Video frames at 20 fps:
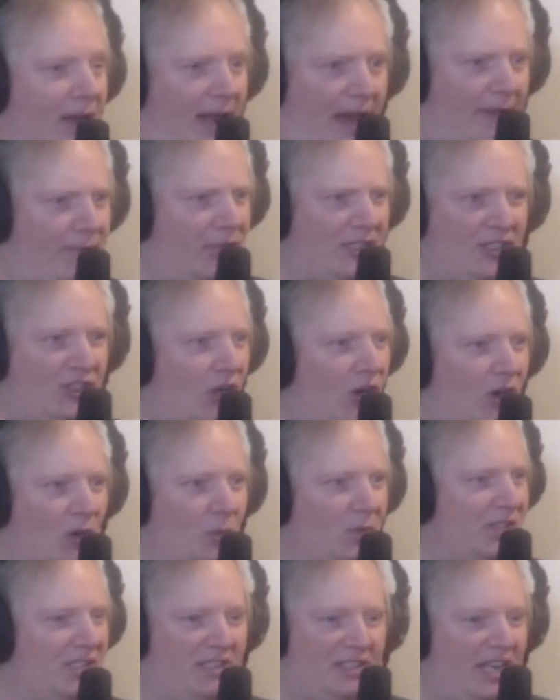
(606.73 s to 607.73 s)
Every song
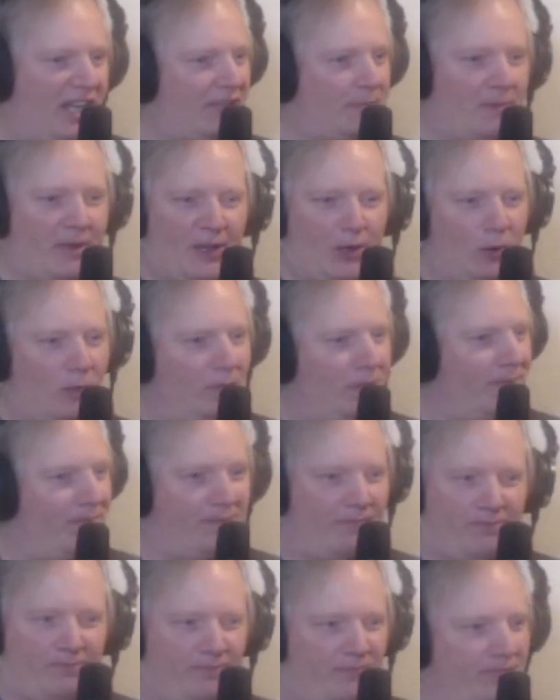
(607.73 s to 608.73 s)
was death metal,
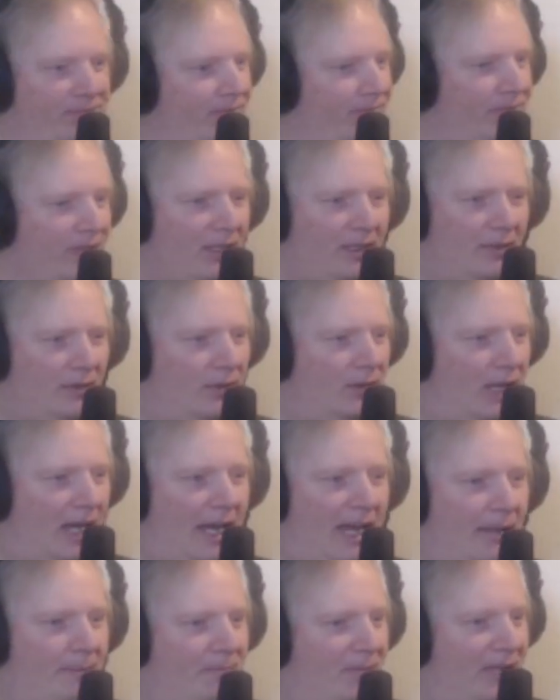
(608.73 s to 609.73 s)
high.